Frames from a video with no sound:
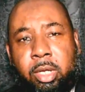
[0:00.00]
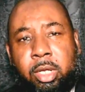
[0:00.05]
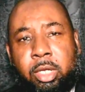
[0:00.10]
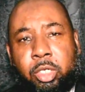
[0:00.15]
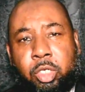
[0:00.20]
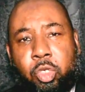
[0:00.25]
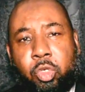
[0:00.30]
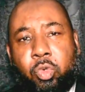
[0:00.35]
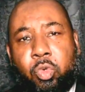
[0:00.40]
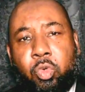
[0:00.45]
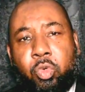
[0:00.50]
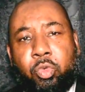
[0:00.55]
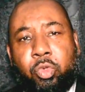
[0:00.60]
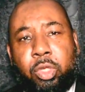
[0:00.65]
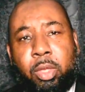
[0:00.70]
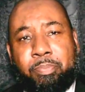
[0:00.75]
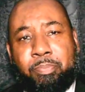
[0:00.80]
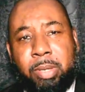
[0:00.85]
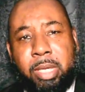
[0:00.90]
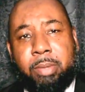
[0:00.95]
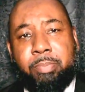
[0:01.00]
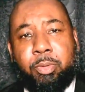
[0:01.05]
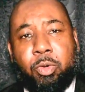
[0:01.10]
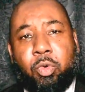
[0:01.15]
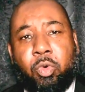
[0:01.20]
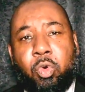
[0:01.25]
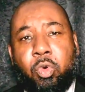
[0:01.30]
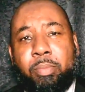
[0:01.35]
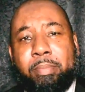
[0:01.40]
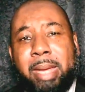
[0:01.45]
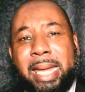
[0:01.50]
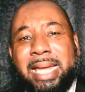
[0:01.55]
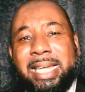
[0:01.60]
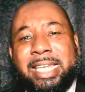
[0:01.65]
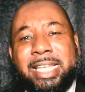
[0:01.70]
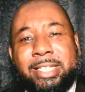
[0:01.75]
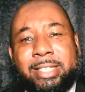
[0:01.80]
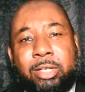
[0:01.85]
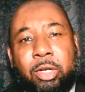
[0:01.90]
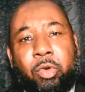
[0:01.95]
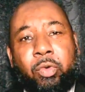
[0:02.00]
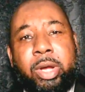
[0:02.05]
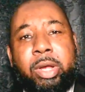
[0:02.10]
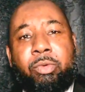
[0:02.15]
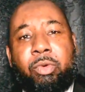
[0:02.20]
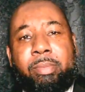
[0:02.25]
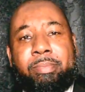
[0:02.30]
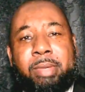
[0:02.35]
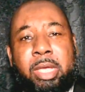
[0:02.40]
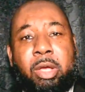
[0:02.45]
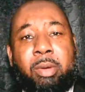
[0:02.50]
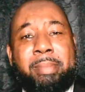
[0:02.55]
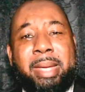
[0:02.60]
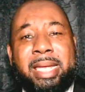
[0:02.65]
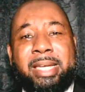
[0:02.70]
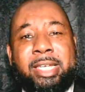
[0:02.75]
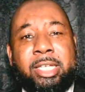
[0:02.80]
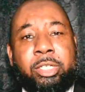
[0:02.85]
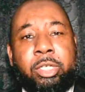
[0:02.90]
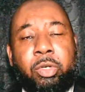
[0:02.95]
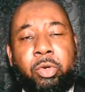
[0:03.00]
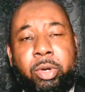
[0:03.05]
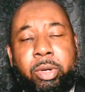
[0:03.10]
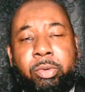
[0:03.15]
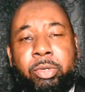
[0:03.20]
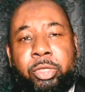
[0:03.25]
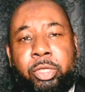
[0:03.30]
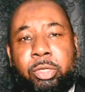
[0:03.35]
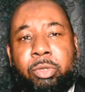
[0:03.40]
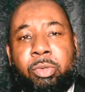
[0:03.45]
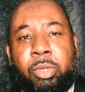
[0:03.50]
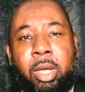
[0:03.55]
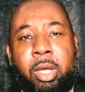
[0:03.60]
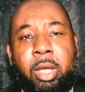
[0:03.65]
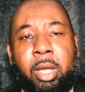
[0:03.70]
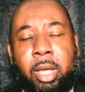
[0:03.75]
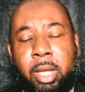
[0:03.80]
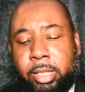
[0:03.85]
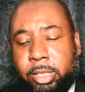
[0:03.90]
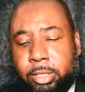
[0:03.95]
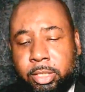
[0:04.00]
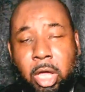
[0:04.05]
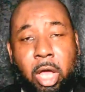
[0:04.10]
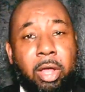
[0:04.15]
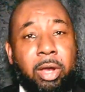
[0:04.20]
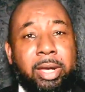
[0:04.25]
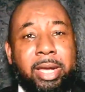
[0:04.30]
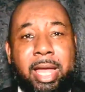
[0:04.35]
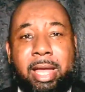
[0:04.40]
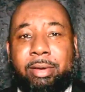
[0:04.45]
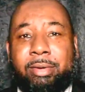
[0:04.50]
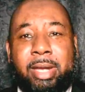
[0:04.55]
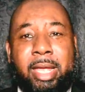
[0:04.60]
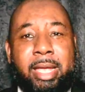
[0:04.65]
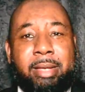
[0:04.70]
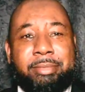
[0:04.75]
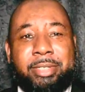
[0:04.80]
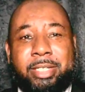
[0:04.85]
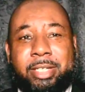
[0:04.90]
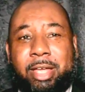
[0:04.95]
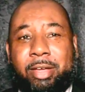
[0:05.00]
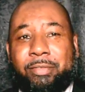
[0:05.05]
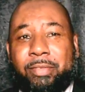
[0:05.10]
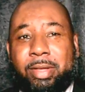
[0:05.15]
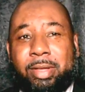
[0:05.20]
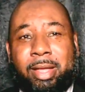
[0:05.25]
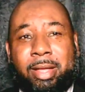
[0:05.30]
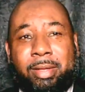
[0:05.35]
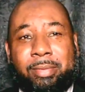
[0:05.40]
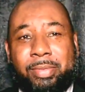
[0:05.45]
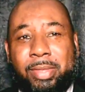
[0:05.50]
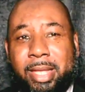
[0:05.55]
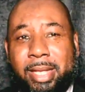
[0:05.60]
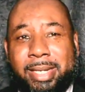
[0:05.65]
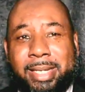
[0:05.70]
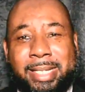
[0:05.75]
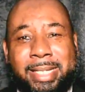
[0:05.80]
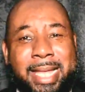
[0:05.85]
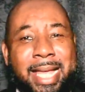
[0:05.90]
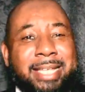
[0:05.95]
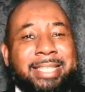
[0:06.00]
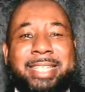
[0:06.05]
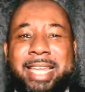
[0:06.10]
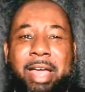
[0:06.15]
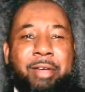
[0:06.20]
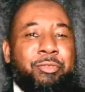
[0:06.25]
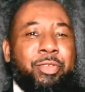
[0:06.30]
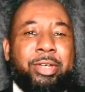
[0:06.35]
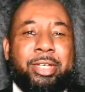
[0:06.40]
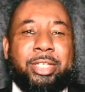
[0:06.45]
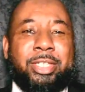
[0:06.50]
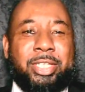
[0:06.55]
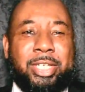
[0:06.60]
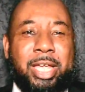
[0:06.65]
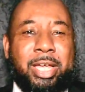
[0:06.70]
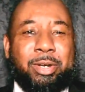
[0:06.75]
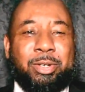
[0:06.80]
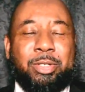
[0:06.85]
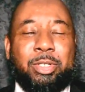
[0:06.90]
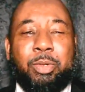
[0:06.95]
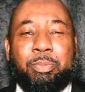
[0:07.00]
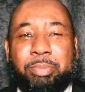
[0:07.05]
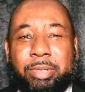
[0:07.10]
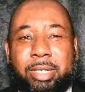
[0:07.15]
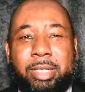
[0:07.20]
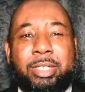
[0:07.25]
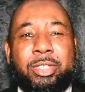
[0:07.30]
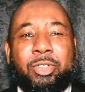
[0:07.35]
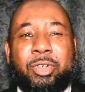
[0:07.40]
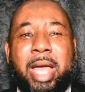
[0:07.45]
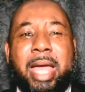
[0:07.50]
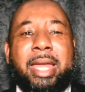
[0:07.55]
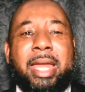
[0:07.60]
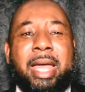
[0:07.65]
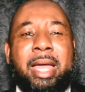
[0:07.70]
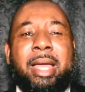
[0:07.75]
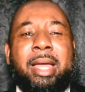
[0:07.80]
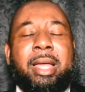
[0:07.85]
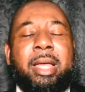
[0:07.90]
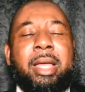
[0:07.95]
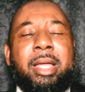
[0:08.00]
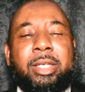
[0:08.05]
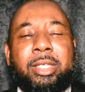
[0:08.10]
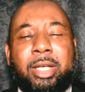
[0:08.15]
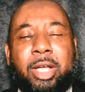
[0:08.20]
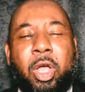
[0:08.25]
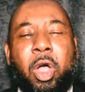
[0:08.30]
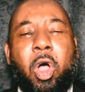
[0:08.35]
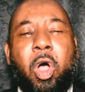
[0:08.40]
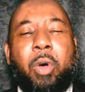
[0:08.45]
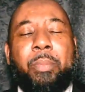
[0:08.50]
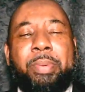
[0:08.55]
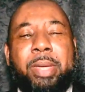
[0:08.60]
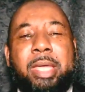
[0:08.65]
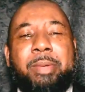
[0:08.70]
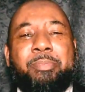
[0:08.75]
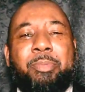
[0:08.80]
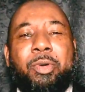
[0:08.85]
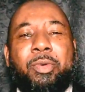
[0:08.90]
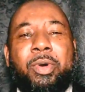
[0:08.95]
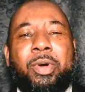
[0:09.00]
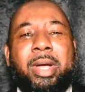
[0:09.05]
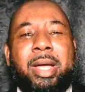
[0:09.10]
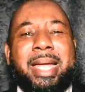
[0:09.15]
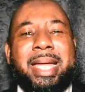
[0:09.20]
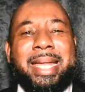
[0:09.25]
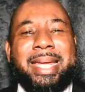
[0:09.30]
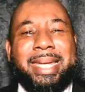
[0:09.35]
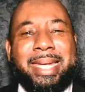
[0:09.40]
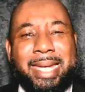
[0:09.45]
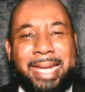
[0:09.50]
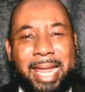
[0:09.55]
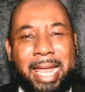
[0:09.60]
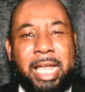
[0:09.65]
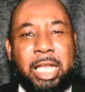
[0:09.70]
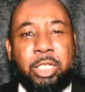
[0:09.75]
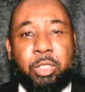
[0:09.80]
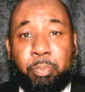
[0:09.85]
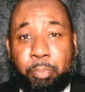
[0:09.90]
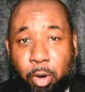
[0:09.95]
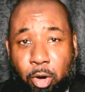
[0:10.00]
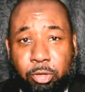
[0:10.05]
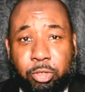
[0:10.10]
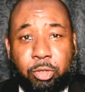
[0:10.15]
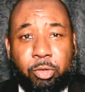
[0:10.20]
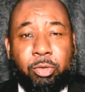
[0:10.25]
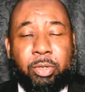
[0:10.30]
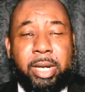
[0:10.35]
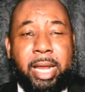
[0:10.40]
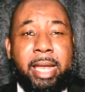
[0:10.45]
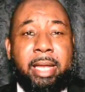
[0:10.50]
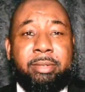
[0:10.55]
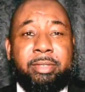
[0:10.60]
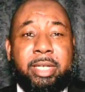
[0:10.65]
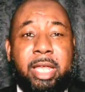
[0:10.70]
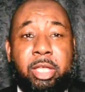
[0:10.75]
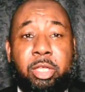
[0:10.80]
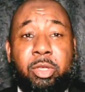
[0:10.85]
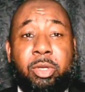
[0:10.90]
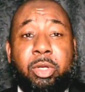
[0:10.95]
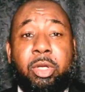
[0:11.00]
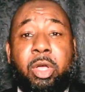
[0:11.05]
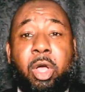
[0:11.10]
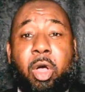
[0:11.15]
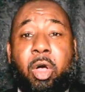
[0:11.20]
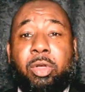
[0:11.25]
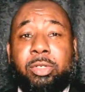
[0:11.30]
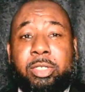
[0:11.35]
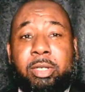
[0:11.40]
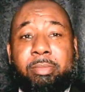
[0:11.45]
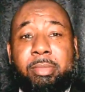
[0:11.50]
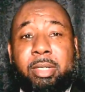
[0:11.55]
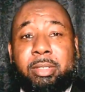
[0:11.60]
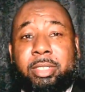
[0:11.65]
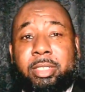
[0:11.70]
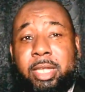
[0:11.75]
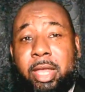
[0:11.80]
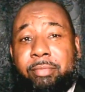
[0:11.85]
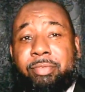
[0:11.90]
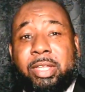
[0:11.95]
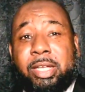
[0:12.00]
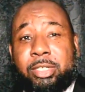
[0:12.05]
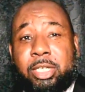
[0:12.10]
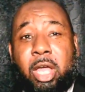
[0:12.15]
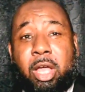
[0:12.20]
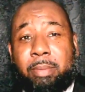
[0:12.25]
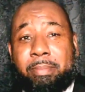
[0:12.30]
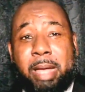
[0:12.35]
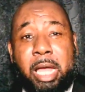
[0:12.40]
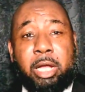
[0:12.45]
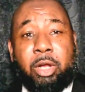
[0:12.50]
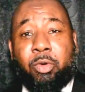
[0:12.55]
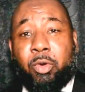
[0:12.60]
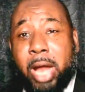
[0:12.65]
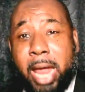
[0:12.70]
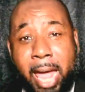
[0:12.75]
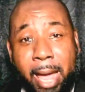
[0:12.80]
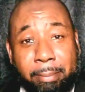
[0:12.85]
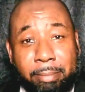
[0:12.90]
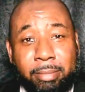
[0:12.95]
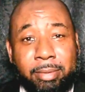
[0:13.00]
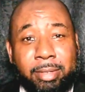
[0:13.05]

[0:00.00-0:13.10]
to the people who may disagree with me or may disagree with you. This calling out name stuff, that's not for this channel. So please try not to call people names, personal names. Now you can call some of the stuff they talk about crap.